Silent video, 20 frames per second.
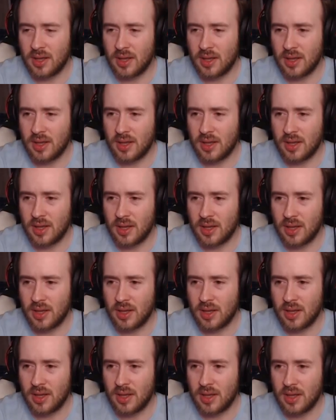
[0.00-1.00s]

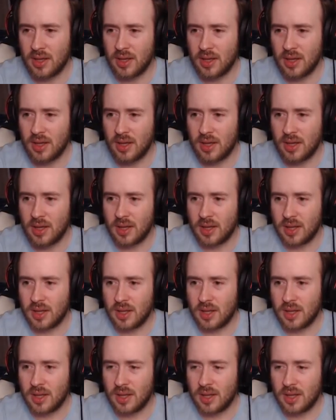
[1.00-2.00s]

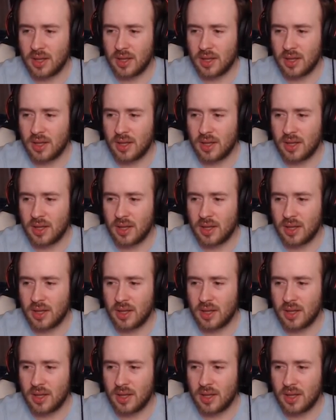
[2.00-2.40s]
(not speaking)